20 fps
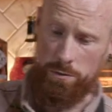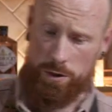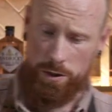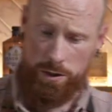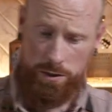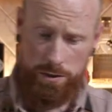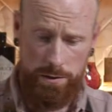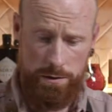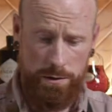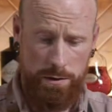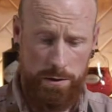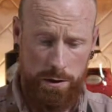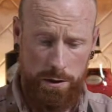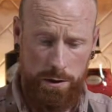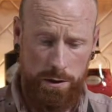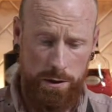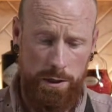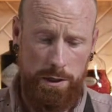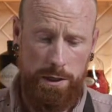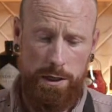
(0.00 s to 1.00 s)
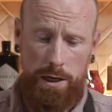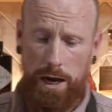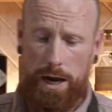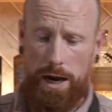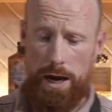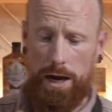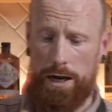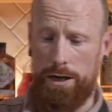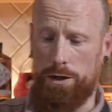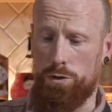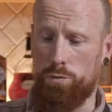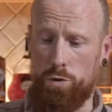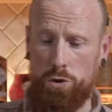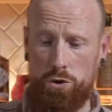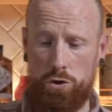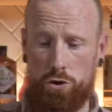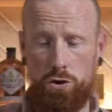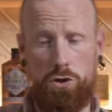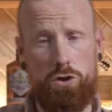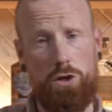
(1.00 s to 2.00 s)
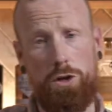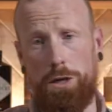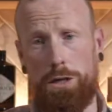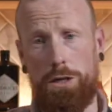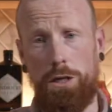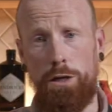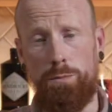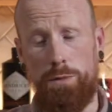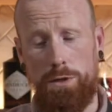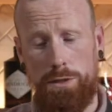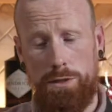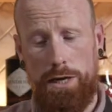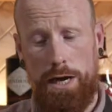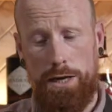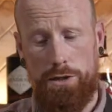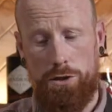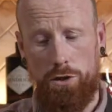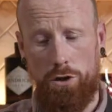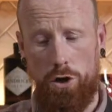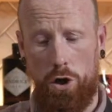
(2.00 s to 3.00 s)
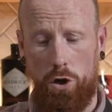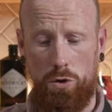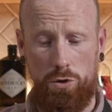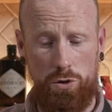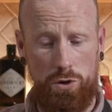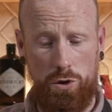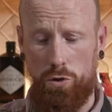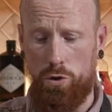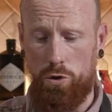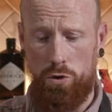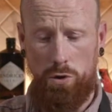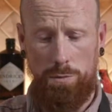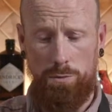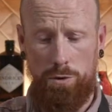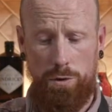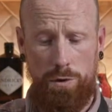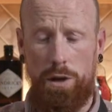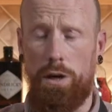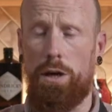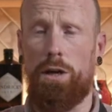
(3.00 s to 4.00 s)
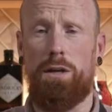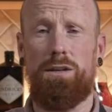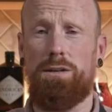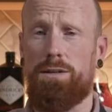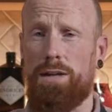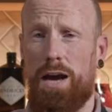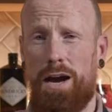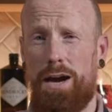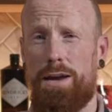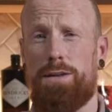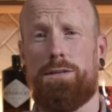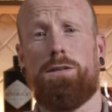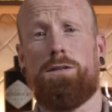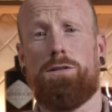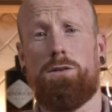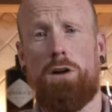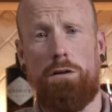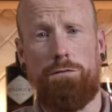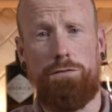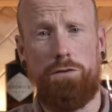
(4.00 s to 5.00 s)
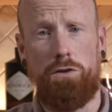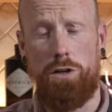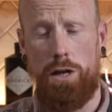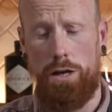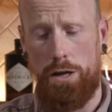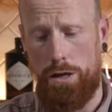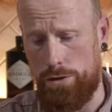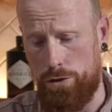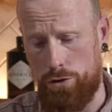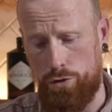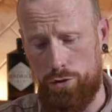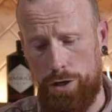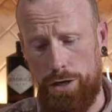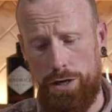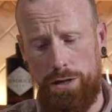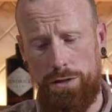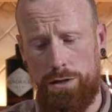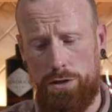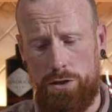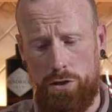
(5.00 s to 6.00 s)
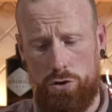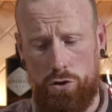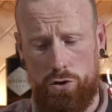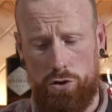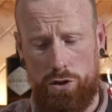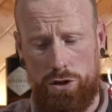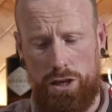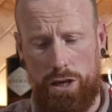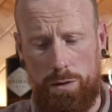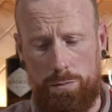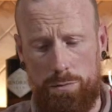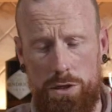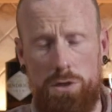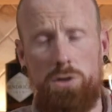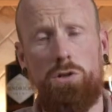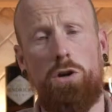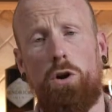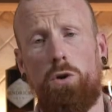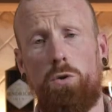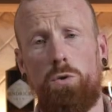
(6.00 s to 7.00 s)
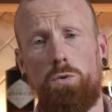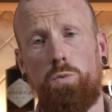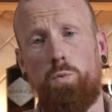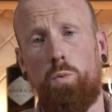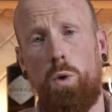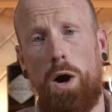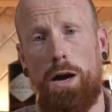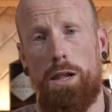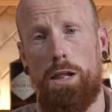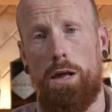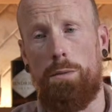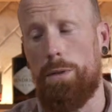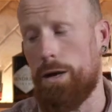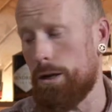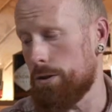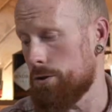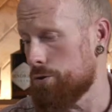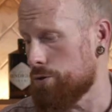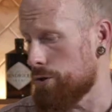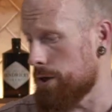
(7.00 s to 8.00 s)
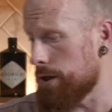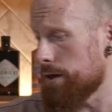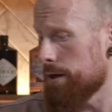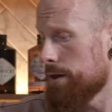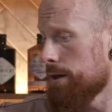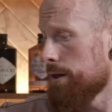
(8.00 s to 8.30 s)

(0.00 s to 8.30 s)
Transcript: world, and we're just gonna keep this nice and cold. So all I'm doing here, this ice is not for shaking the drink, this is just to keep this cold while I make the drink.